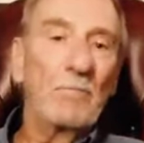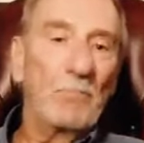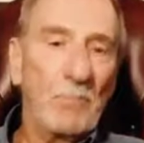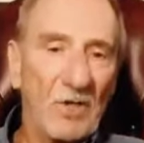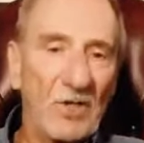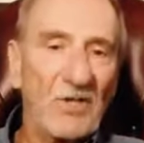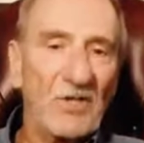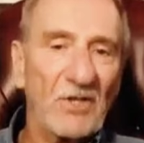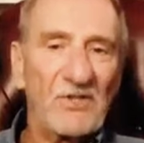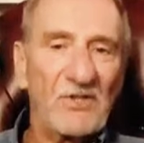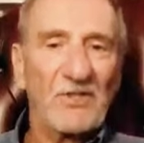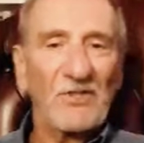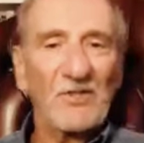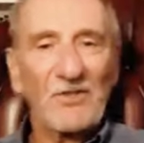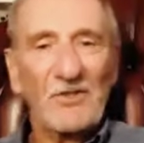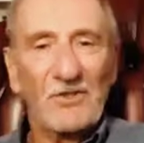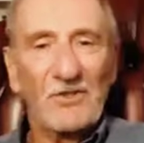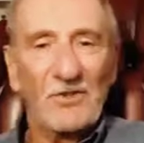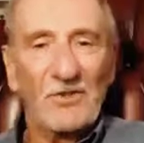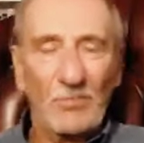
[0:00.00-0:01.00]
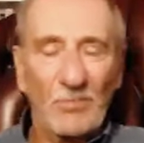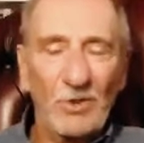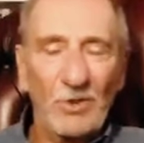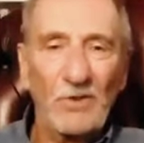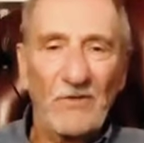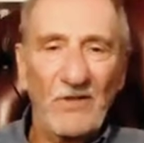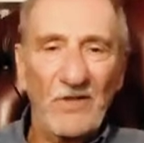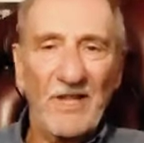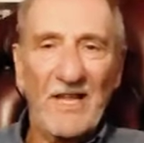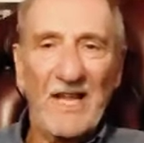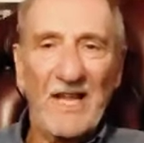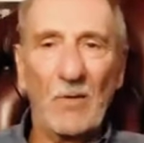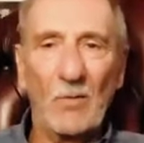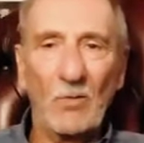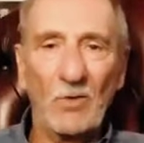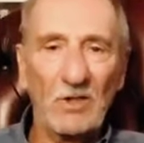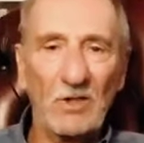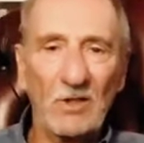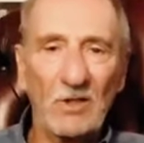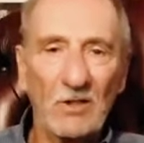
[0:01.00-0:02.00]
persons who move in that
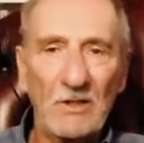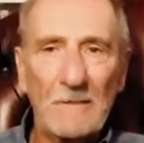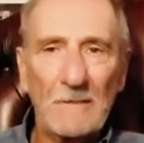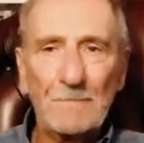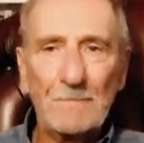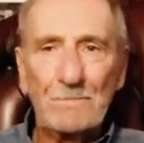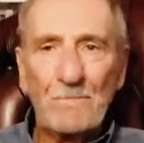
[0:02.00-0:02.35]
world.